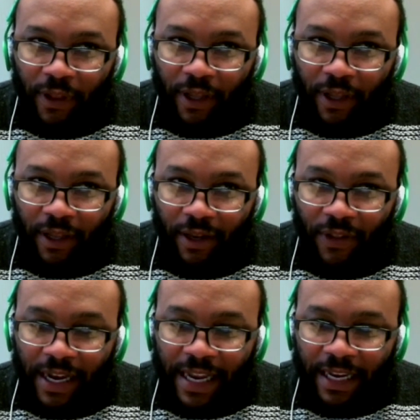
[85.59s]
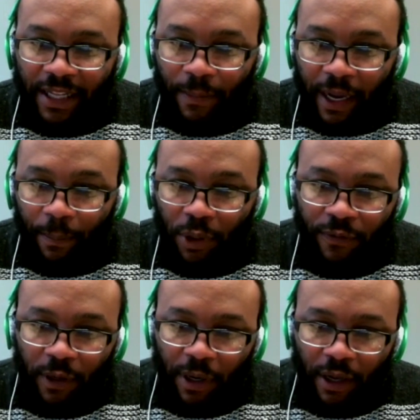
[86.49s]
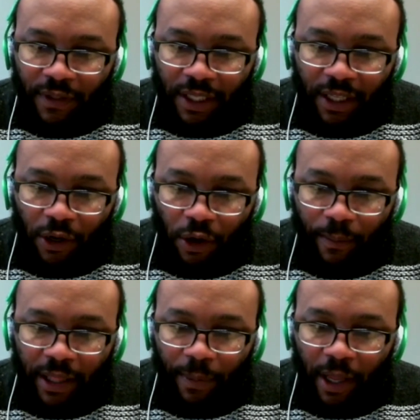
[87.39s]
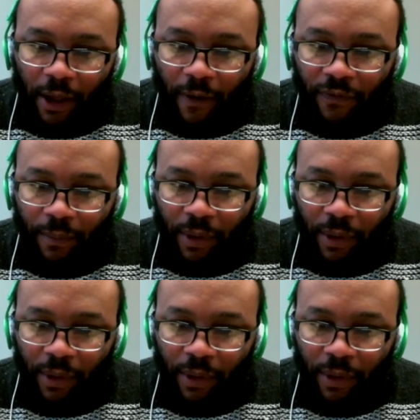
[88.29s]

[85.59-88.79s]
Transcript: if they needed to make a push for the playoffs. I think they're going to make the playoffs.